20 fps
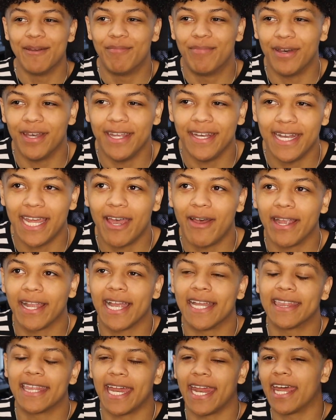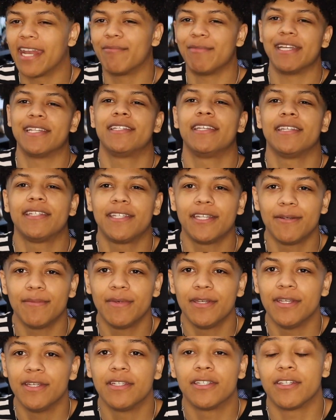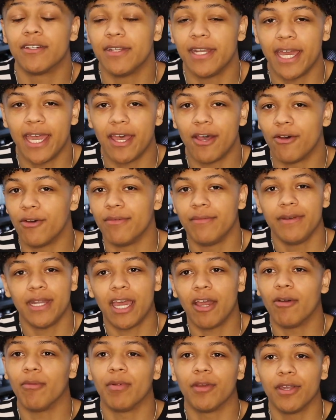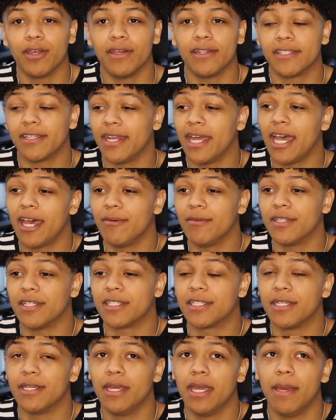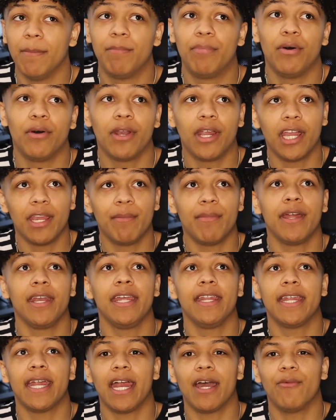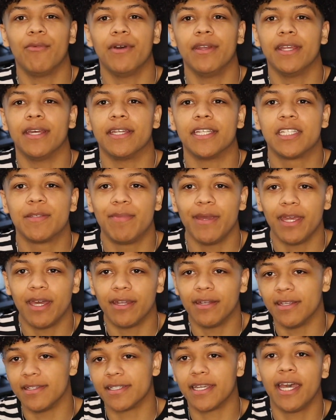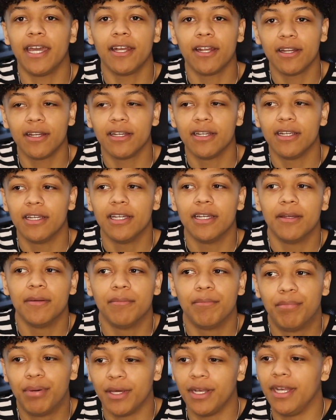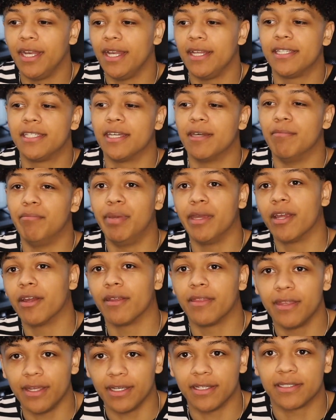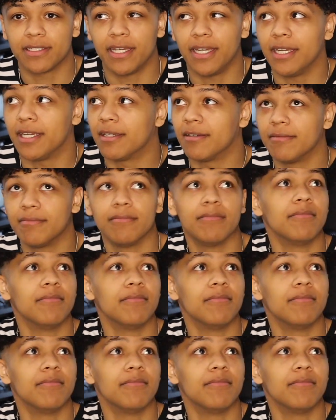but now I got that out of my system, so now I'm good. So now I'm just putting all the money that I would have spent on designer, putting it into bigger things like